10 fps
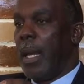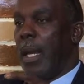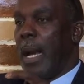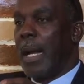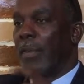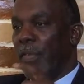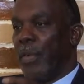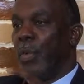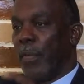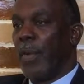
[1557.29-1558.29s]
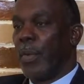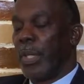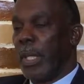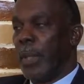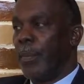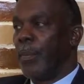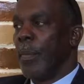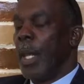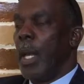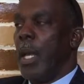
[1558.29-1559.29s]
at Oxford University,
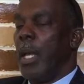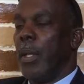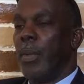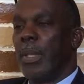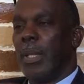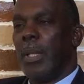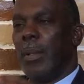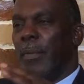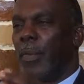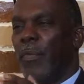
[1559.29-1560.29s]
and it was the